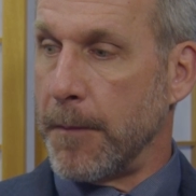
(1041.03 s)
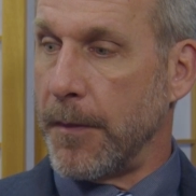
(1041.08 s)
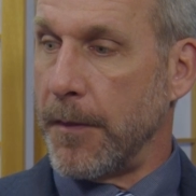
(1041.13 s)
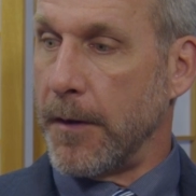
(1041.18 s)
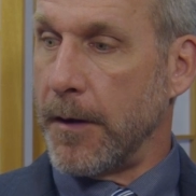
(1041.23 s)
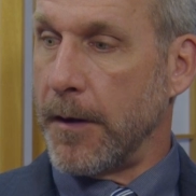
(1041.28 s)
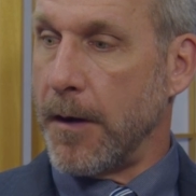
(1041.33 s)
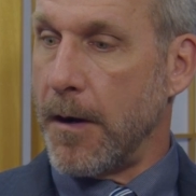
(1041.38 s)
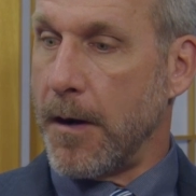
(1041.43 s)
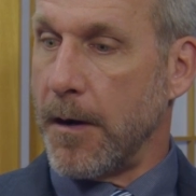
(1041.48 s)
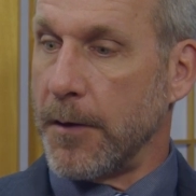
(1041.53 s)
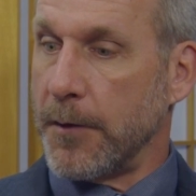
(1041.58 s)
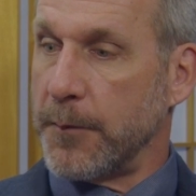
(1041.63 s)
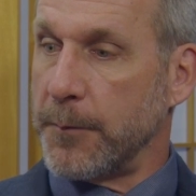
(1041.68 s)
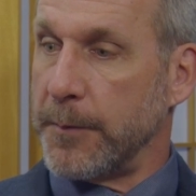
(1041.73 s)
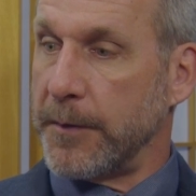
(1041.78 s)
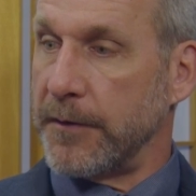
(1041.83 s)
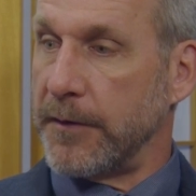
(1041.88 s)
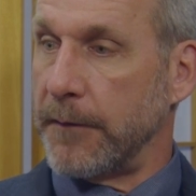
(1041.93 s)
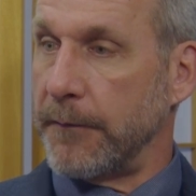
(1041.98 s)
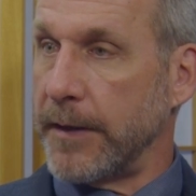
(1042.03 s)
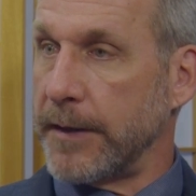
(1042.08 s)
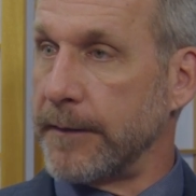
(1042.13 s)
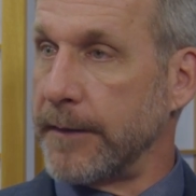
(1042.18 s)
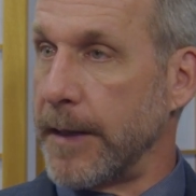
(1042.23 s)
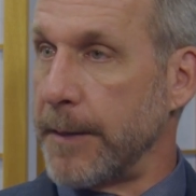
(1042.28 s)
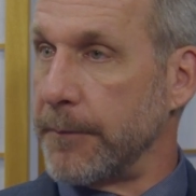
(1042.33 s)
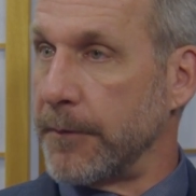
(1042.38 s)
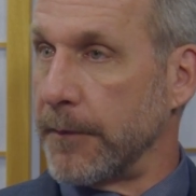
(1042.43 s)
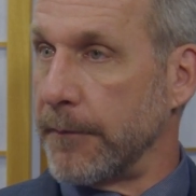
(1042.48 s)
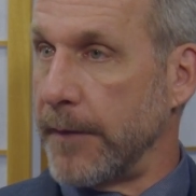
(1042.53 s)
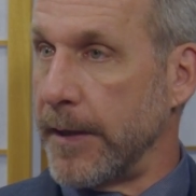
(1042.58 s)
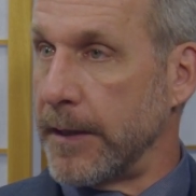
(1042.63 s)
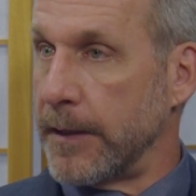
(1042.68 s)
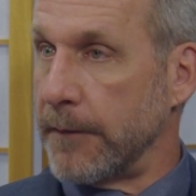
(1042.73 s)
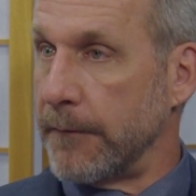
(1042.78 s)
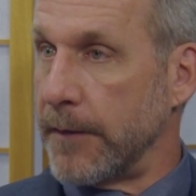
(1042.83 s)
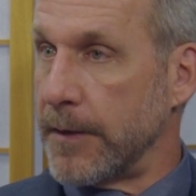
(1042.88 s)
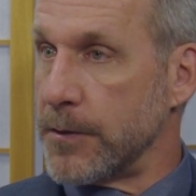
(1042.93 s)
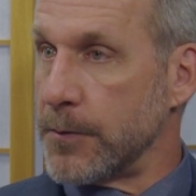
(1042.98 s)
there are specific types of
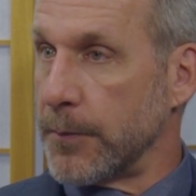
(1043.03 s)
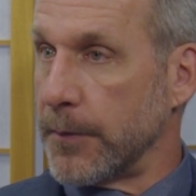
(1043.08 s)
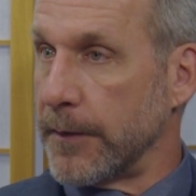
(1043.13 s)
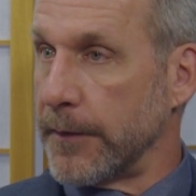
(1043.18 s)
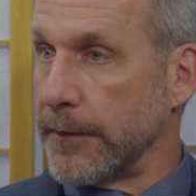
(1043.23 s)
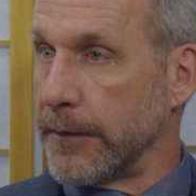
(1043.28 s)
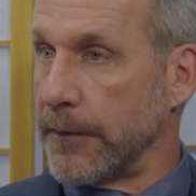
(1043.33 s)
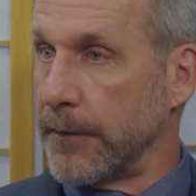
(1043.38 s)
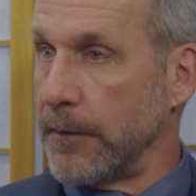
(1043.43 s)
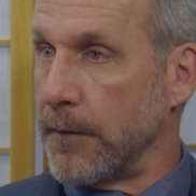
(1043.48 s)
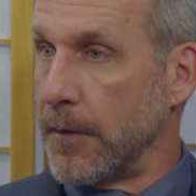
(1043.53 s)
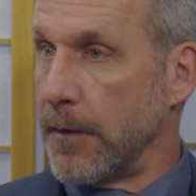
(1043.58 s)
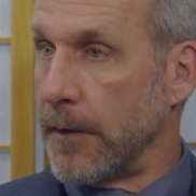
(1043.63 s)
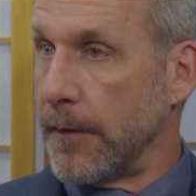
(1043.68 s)
individuals